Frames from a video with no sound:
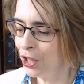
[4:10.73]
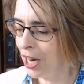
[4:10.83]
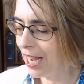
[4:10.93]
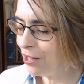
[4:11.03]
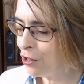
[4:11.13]

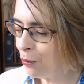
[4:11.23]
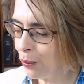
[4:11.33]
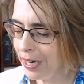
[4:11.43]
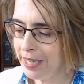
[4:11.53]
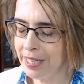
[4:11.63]
As you
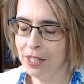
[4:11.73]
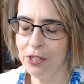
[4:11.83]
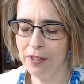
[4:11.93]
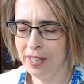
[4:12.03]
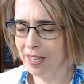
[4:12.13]
read this,
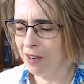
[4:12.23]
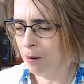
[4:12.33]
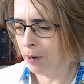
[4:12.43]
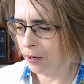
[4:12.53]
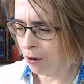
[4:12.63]
you think, oh
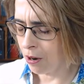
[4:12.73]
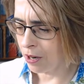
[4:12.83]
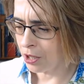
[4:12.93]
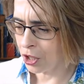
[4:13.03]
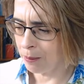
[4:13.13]
my
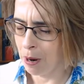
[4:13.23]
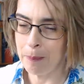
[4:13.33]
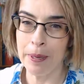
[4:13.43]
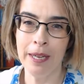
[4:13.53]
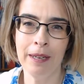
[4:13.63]
God, she might
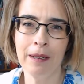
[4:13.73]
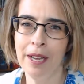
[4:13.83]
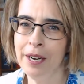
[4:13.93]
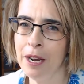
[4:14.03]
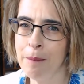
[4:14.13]
be
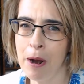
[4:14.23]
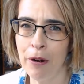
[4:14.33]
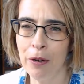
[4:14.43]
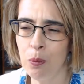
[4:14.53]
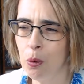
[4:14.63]
an
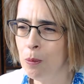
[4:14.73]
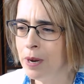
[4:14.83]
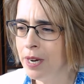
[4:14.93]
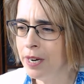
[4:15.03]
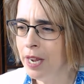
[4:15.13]
unmarried
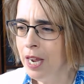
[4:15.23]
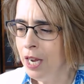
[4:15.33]
woman.